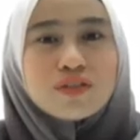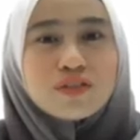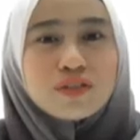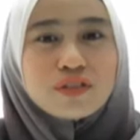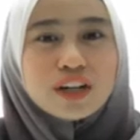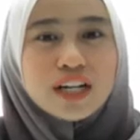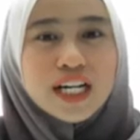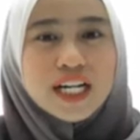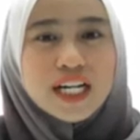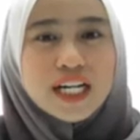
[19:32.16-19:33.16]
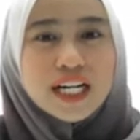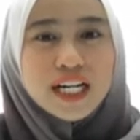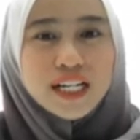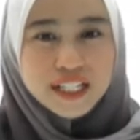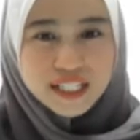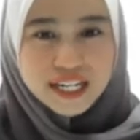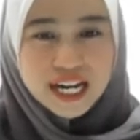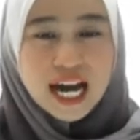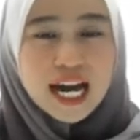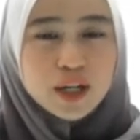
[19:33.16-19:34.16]
further
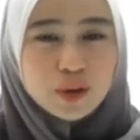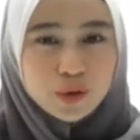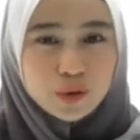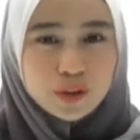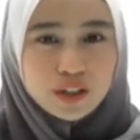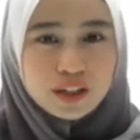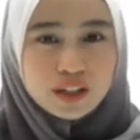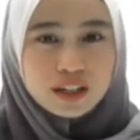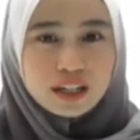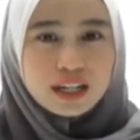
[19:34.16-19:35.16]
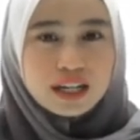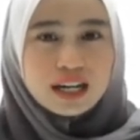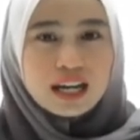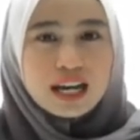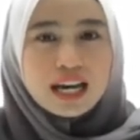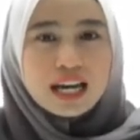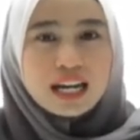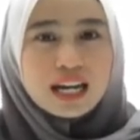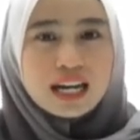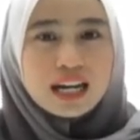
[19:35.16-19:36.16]
ado,
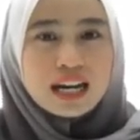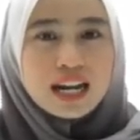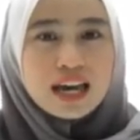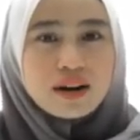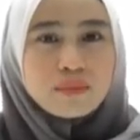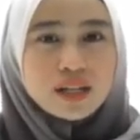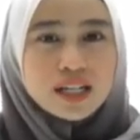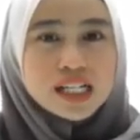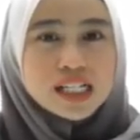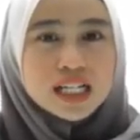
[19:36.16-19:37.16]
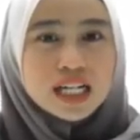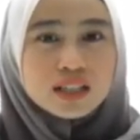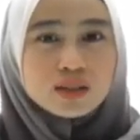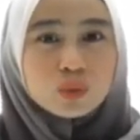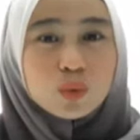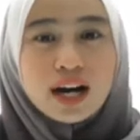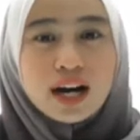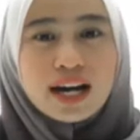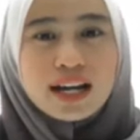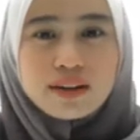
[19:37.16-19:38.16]
let me discuss
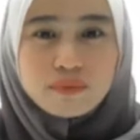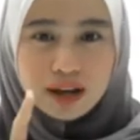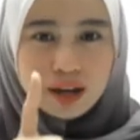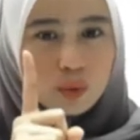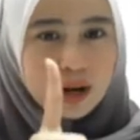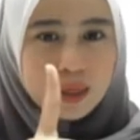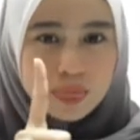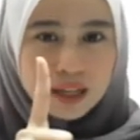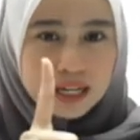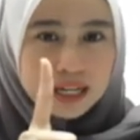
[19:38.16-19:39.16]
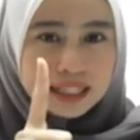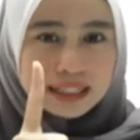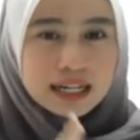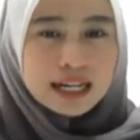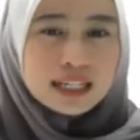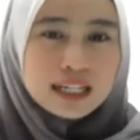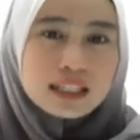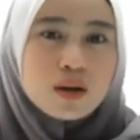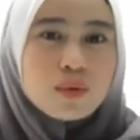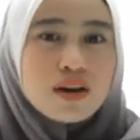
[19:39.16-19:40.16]
one by one the lacking
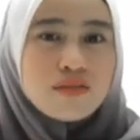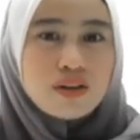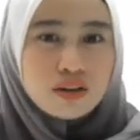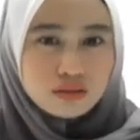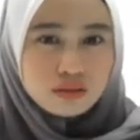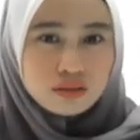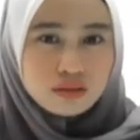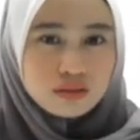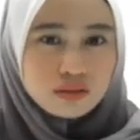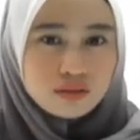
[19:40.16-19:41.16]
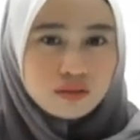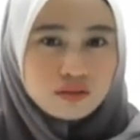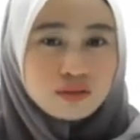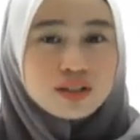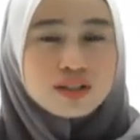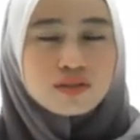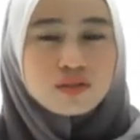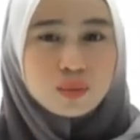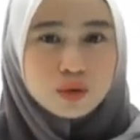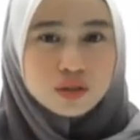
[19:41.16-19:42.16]
that we have found. First and
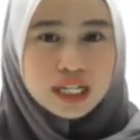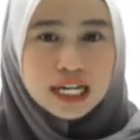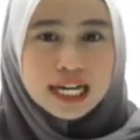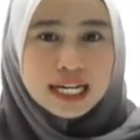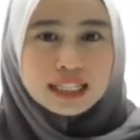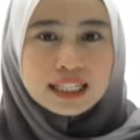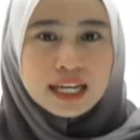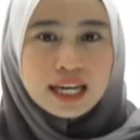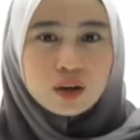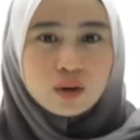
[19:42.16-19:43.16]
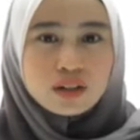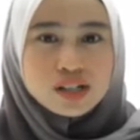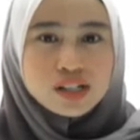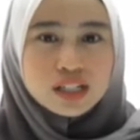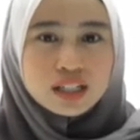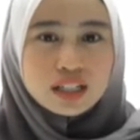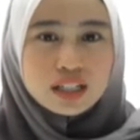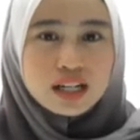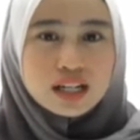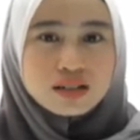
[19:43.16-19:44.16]
foremost, the air condition
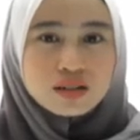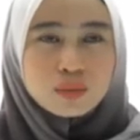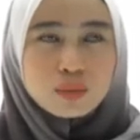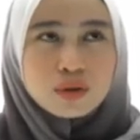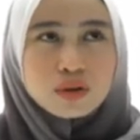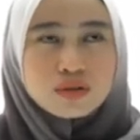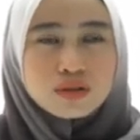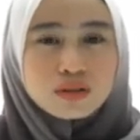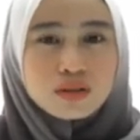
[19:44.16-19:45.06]
does not produce the cold